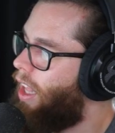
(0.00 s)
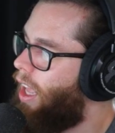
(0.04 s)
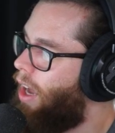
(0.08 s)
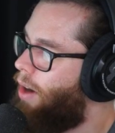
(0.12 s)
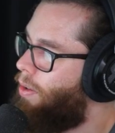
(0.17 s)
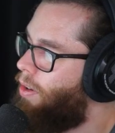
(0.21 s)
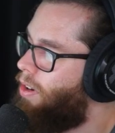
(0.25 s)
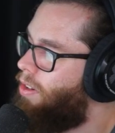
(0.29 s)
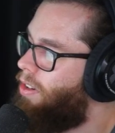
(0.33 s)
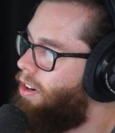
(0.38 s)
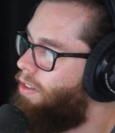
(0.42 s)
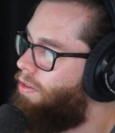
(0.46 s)
I
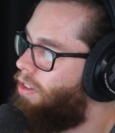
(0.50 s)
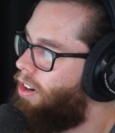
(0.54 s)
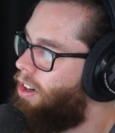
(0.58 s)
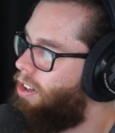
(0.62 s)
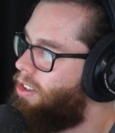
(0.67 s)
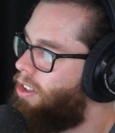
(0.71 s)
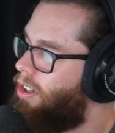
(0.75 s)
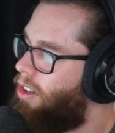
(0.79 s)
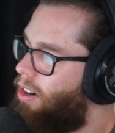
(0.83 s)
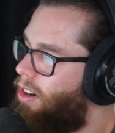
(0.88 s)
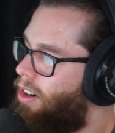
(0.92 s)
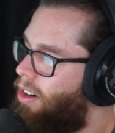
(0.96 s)
would refer
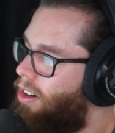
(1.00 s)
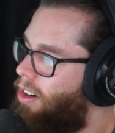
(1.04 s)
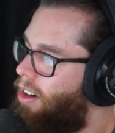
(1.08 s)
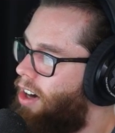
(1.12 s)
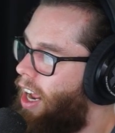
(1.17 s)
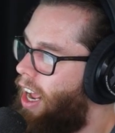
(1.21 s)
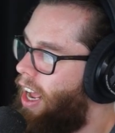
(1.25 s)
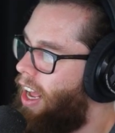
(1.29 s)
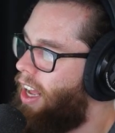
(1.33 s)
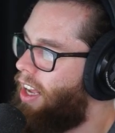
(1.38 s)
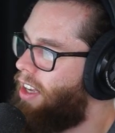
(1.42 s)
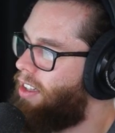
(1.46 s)
to her
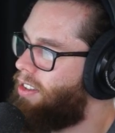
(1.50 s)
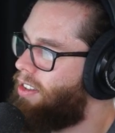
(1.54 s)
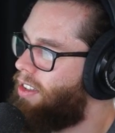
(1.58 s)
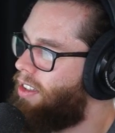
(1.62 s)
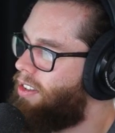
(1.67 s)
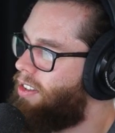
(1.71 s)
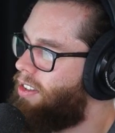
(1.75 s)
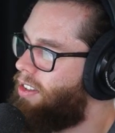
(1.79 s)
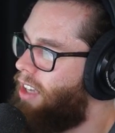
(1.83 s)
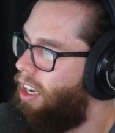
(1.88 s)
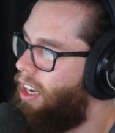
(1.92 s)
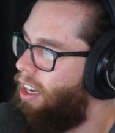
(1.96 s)
as
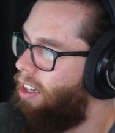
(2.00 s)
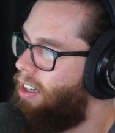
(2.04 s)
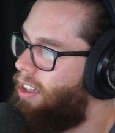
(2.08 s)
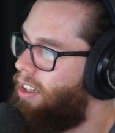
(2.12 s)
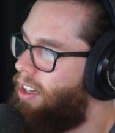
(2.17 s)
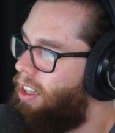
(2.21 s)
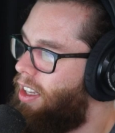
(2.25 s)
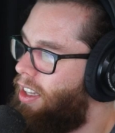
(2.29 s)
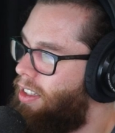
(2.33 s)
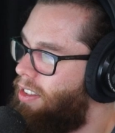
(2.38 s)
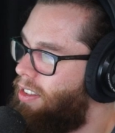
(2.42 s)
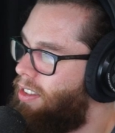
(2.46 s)

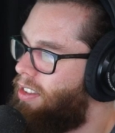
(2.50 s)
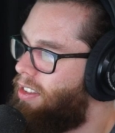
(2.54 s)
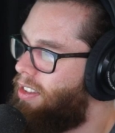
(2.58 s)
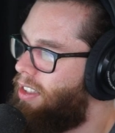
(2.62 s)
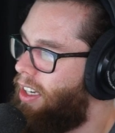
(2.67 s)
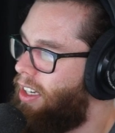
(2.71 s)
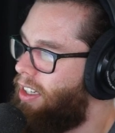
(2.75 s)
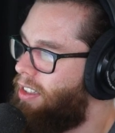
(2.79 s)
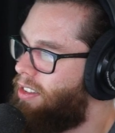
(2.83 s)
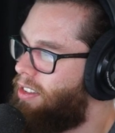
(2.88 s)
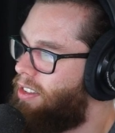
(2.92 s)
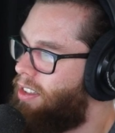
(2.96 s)
Satan in
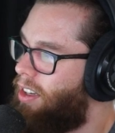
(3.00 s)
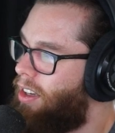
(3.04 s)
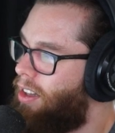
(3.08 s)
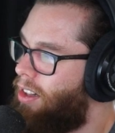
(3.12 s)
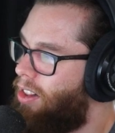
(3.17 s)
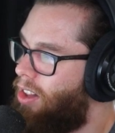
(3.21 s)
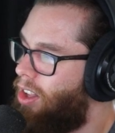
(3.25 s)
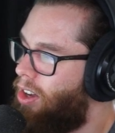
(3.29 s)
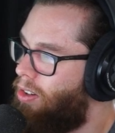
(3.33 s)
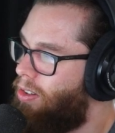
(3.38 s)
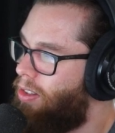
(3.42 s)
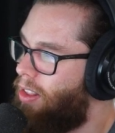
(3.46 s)
saints'
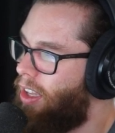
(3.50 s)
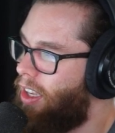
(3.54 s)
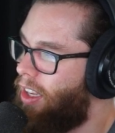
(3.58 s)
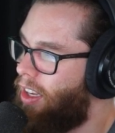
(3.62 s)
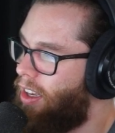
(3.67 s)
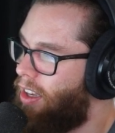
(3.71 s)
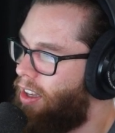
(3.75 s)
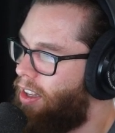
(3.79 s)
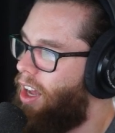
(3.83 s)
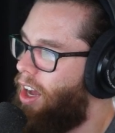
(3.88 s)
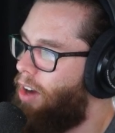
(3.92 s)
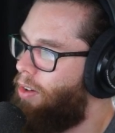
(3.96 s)
clothing.